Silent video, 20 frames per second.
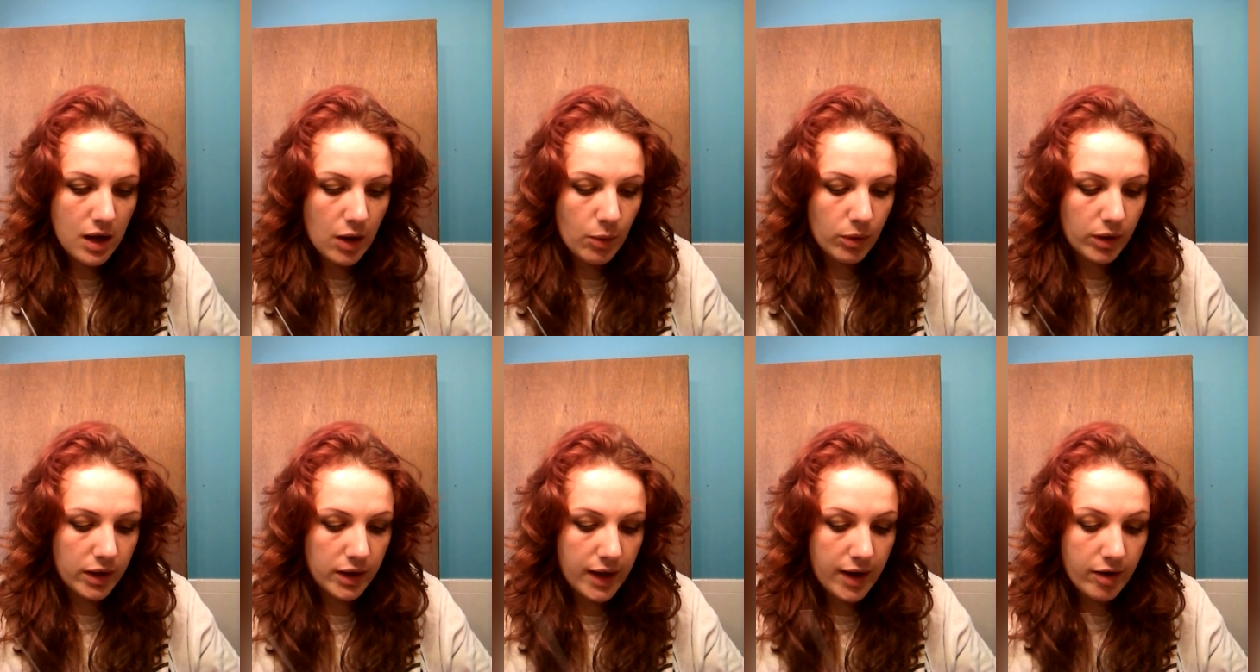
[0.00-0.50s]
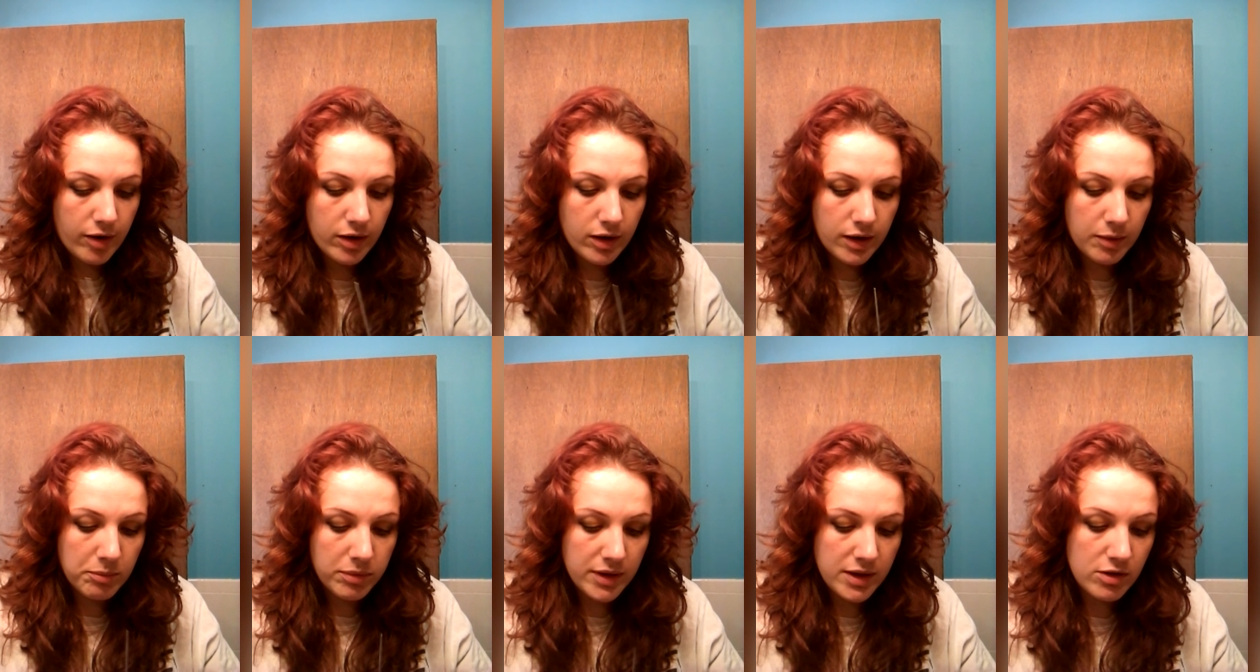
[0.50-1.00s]
I work at a hair
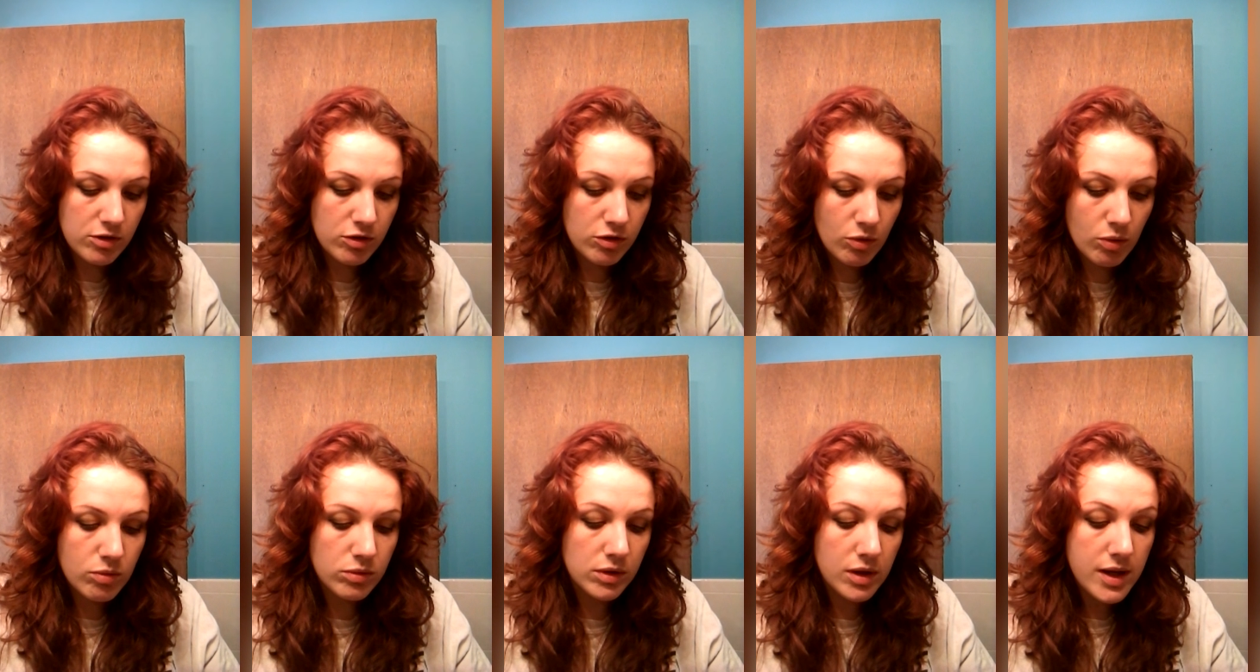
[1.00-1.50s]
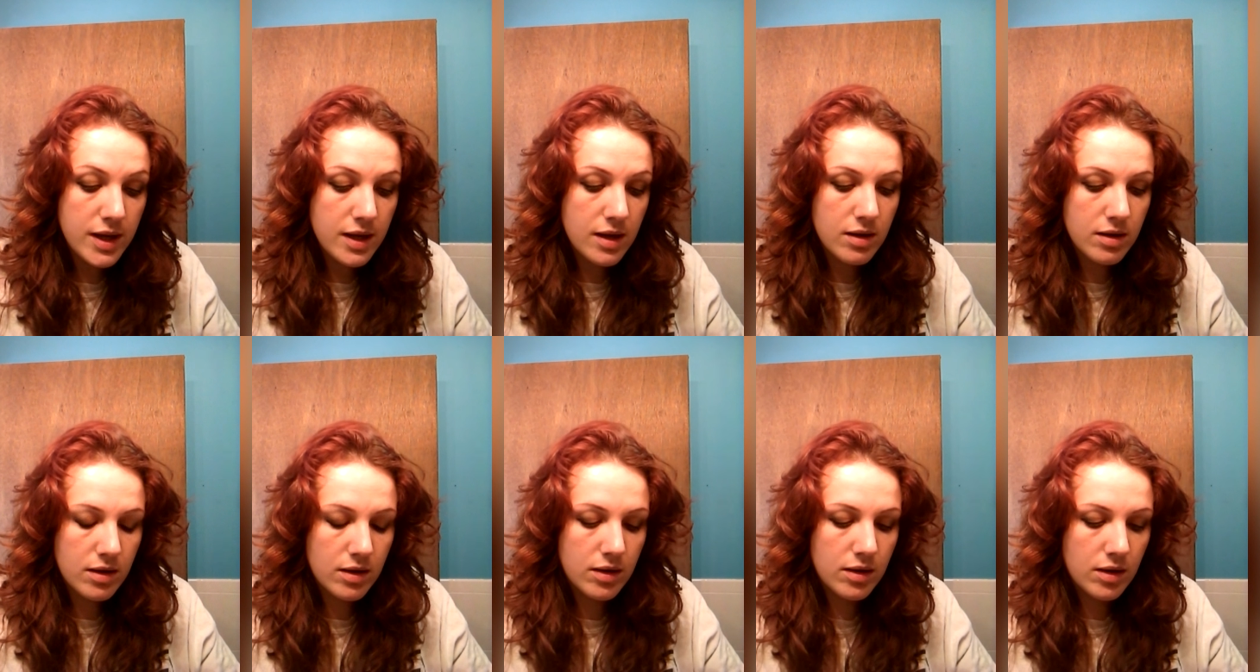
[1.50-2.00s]
cutting place only.